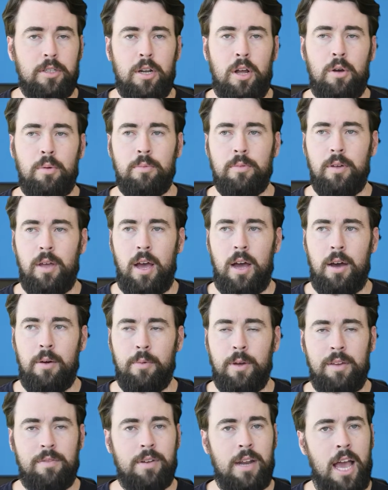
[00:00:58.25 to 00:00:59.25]
You know,
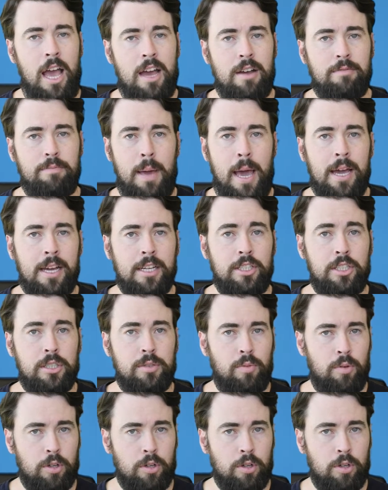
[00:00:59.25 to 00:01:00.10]
we even have packages for